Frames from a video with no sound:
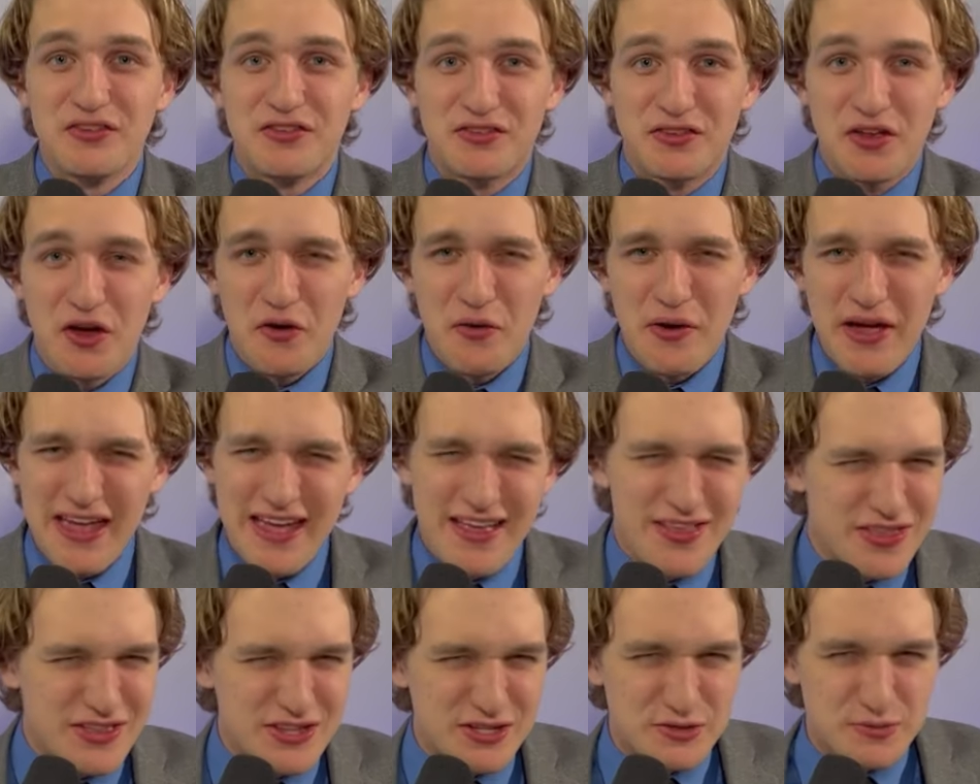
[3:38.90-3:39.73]
So
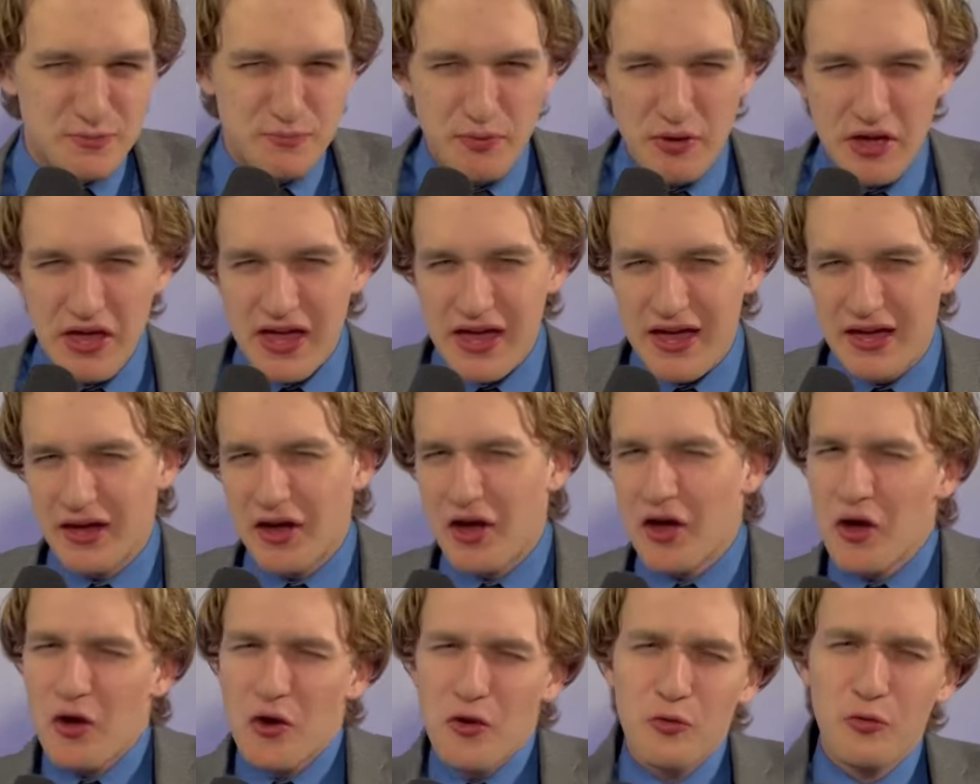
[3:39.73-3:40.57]
in this
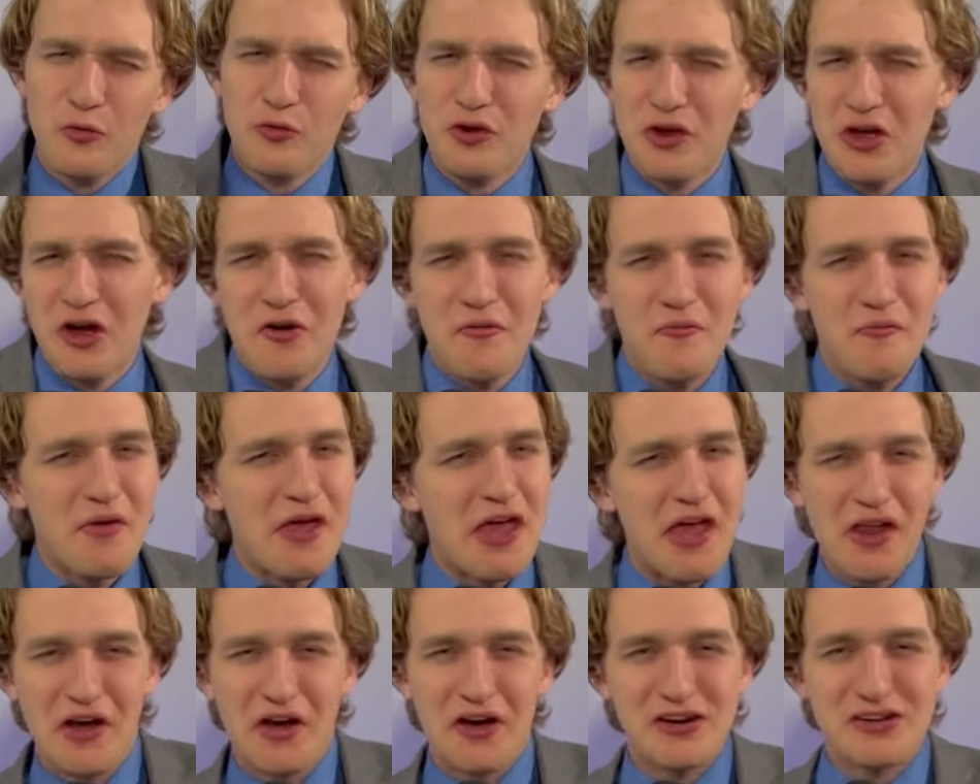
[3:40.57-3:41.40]
big, real
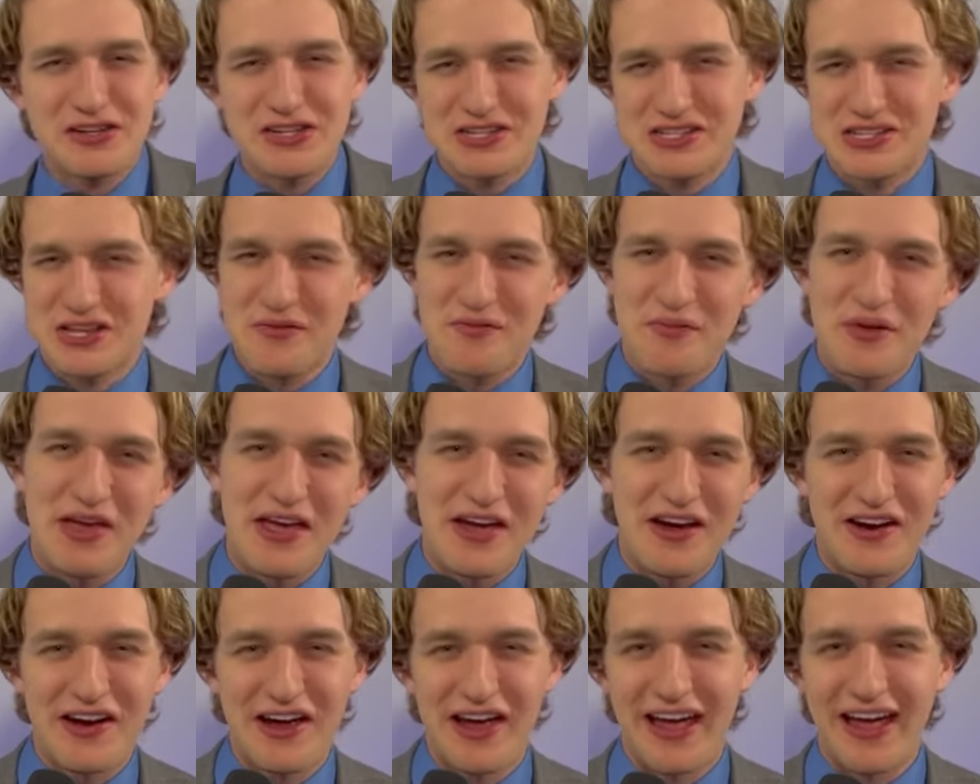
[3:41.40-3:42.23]
men are
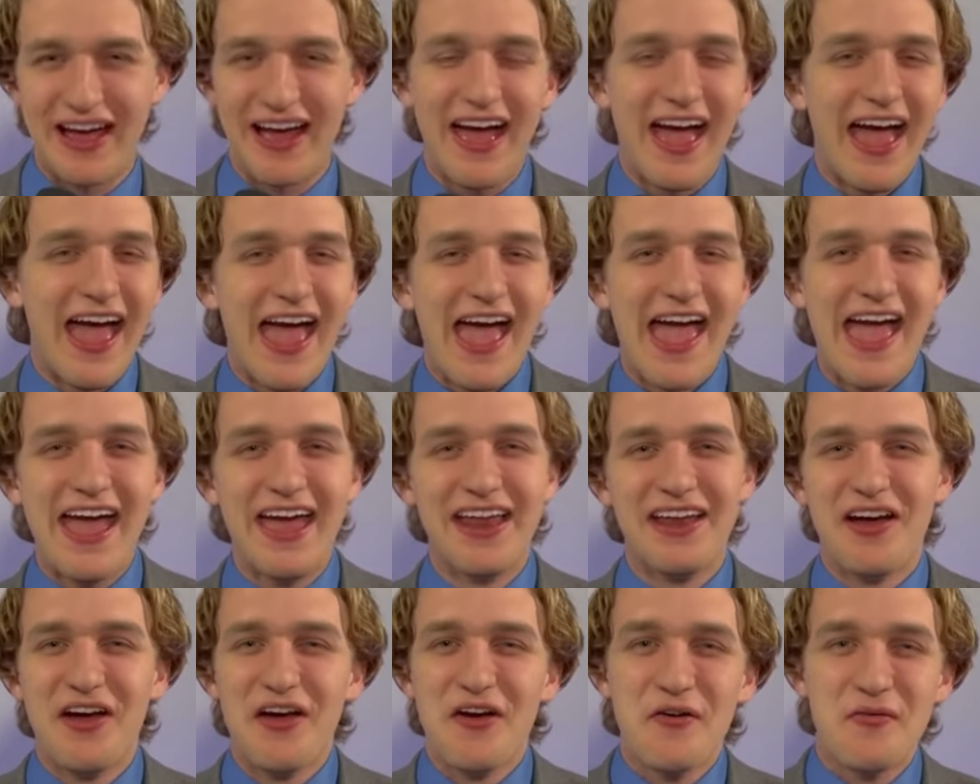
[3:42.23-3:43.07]
disappearing
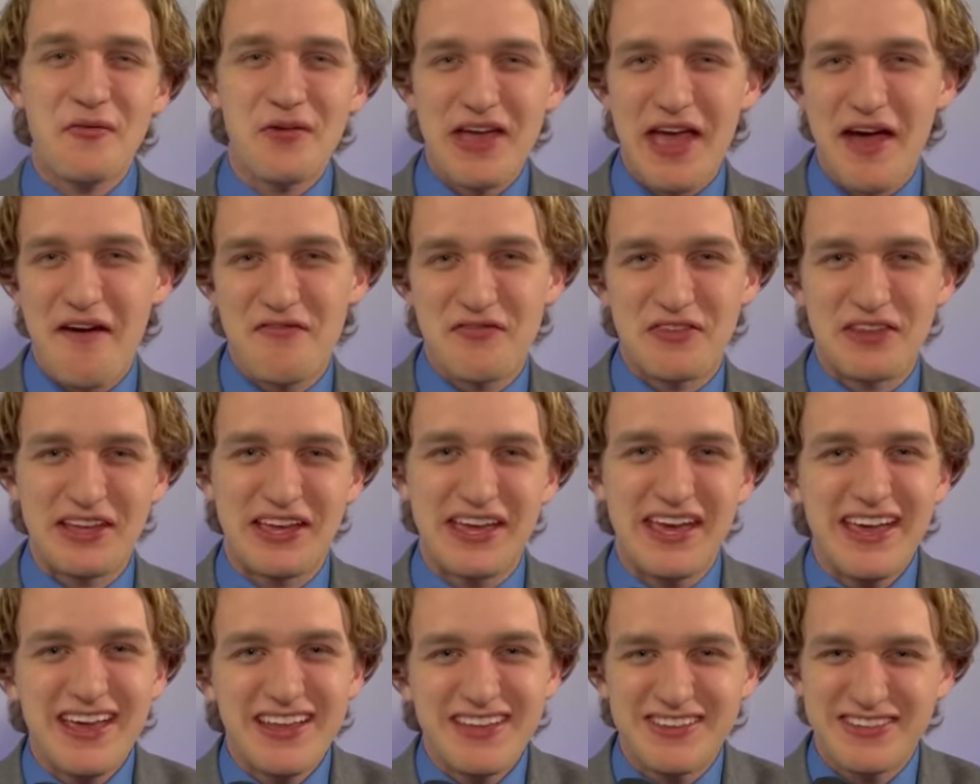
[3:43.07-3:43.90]
and we have to
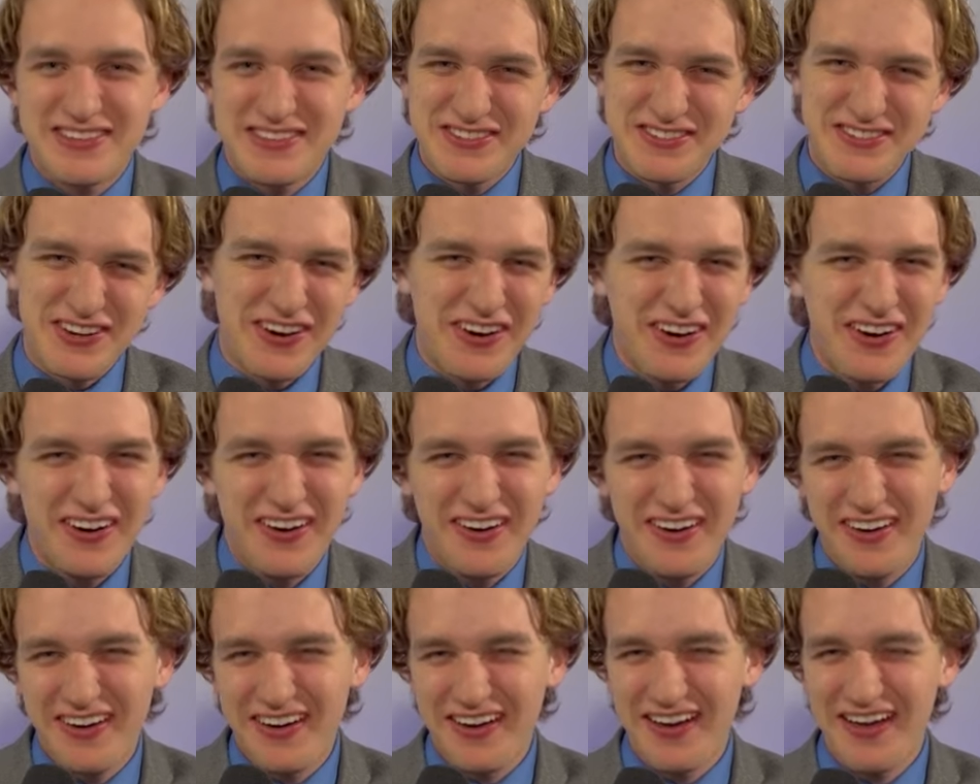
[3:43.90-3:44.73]
get
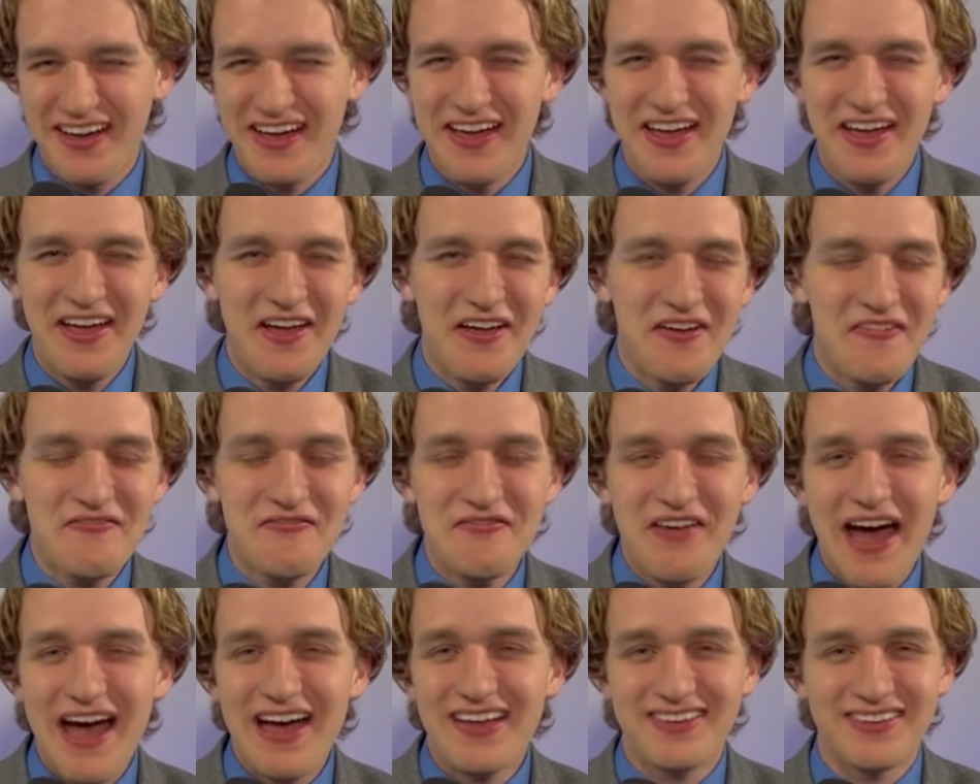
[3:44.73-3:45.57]
strong
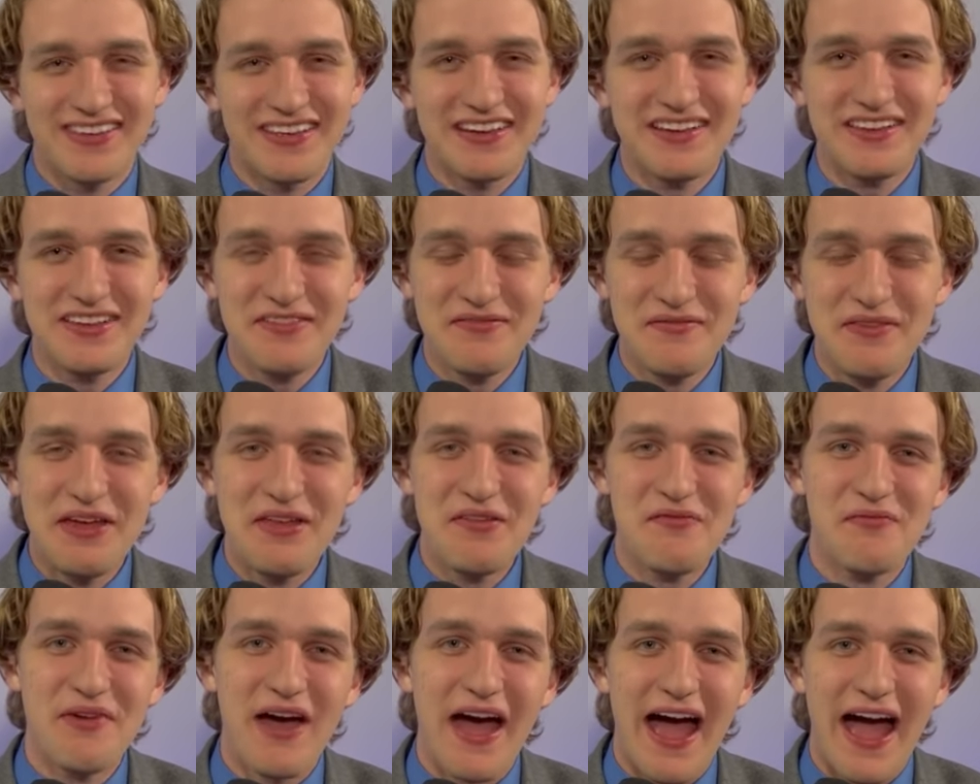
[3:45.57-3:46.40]
masculine
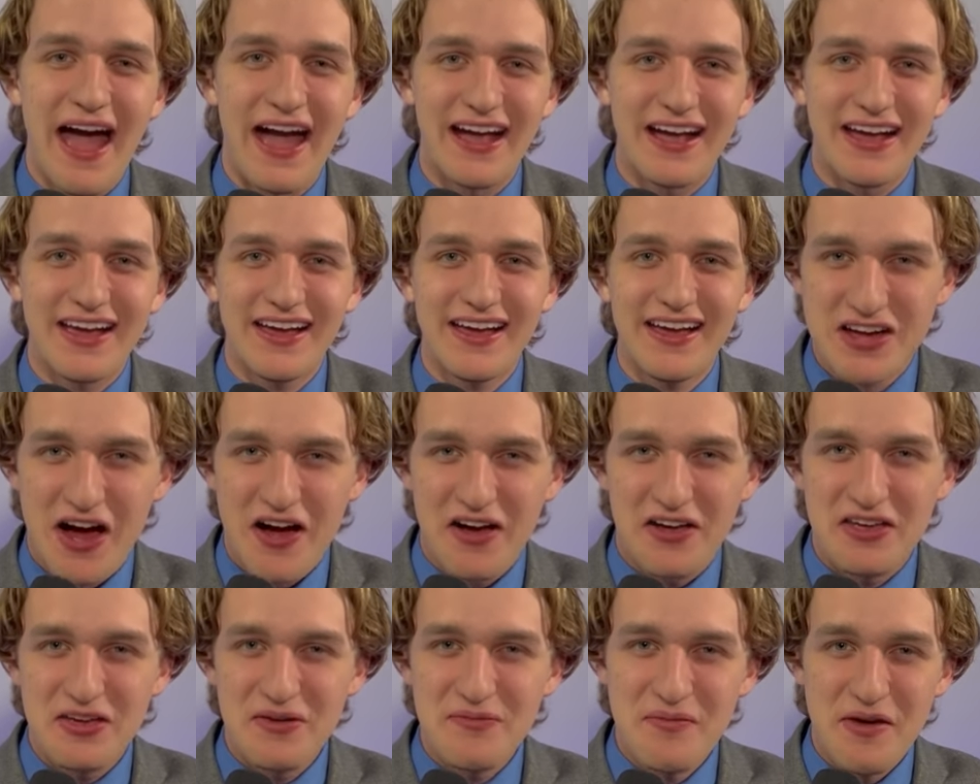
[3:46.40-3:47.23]
men back
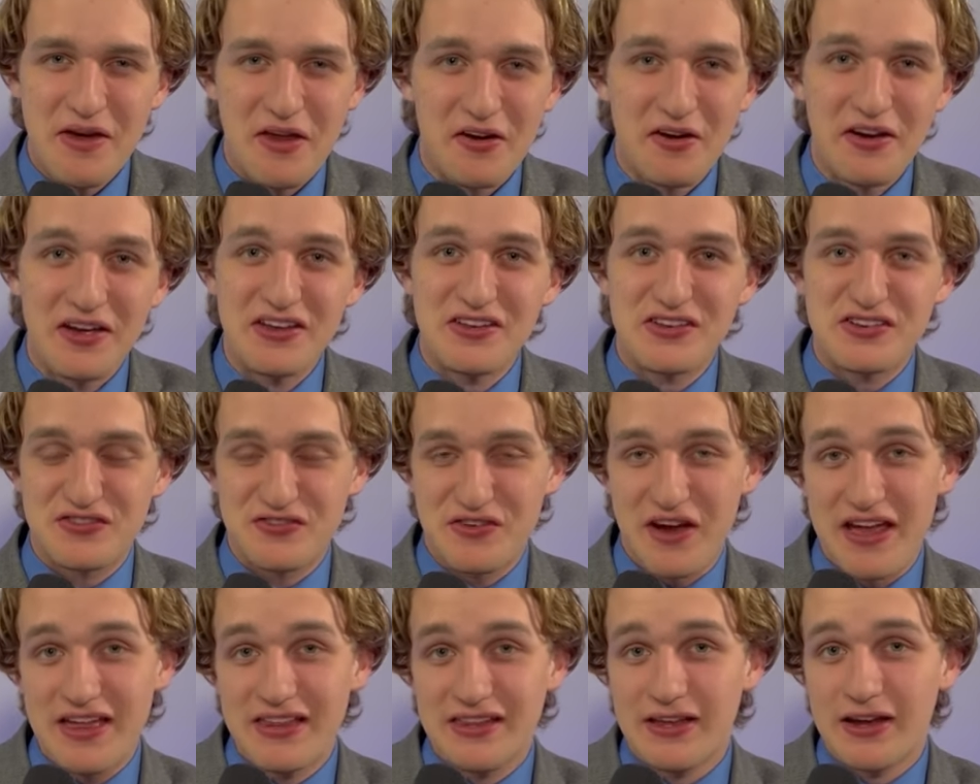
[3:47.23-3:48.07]
documentary
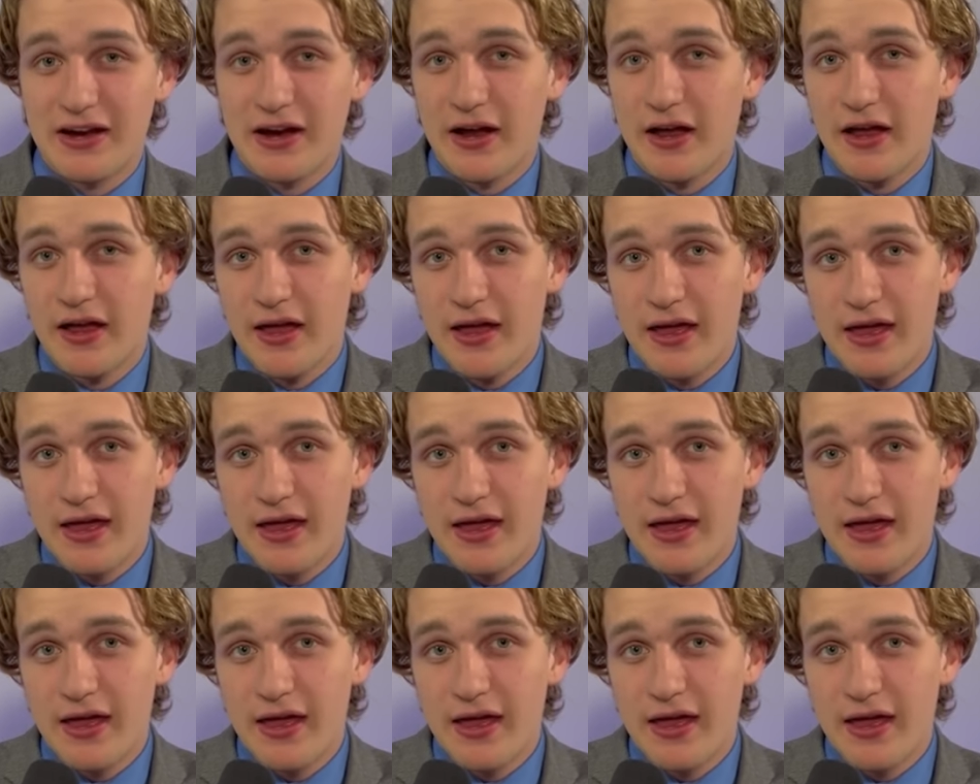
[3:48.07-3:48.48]
trailer,